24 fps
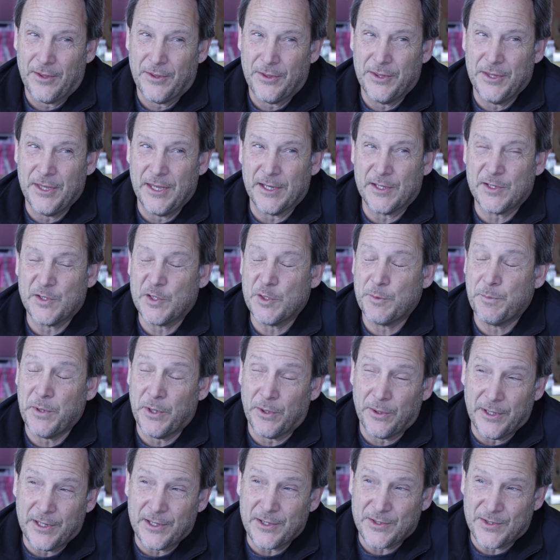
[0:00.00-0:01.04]
the
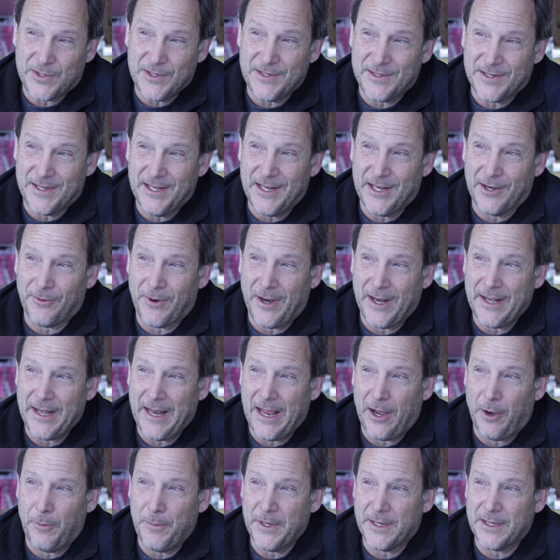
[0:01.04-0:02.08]
experience she's getting right
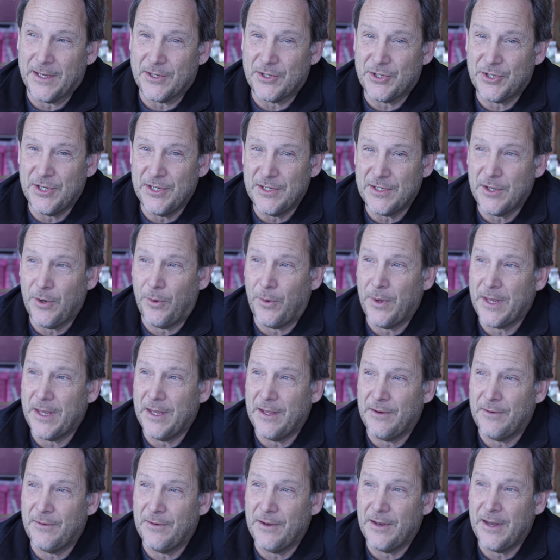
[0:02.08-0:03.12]
now, because she's going
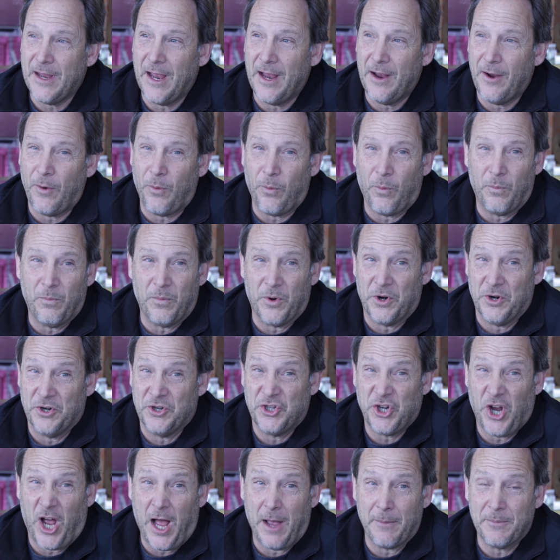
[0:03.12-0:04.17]
in, her
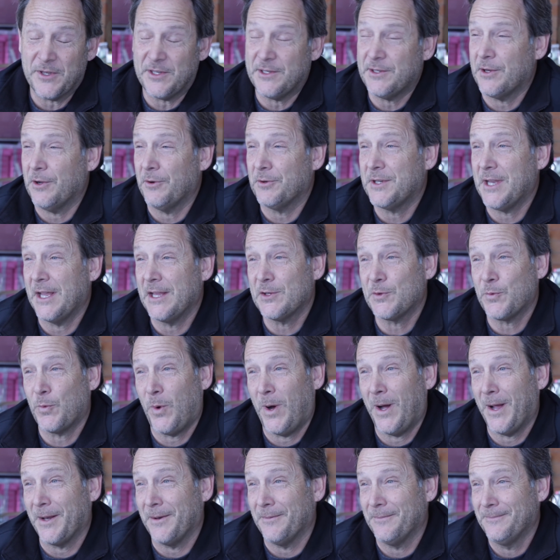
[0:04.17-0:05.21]
job is to go taste
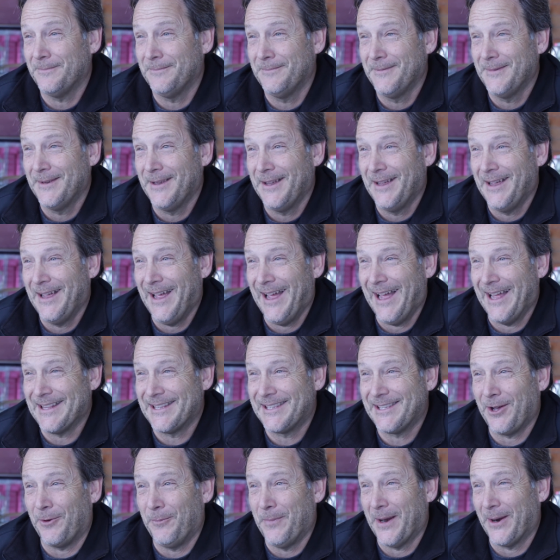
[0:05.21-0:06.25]
wine and
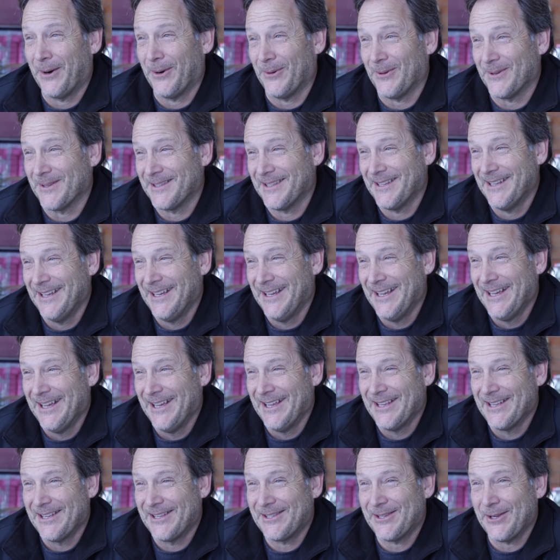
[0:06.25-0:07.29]
sell barrels.
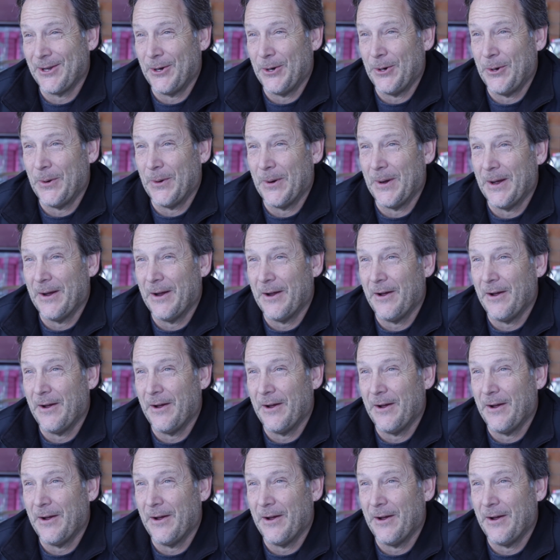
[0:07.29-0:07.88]
So